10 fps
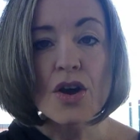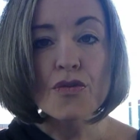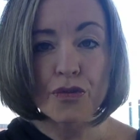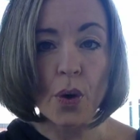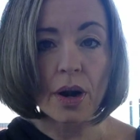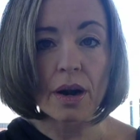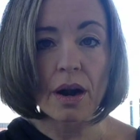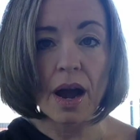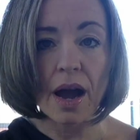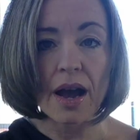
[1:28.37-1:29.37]
for
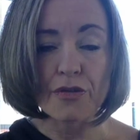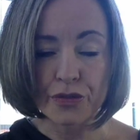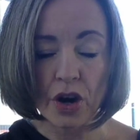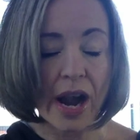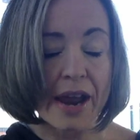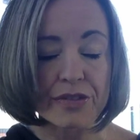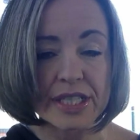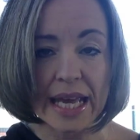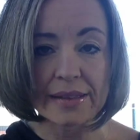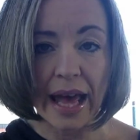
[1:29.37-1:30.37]
our
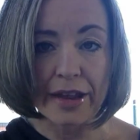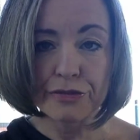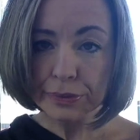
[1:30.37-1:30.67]
everyday life.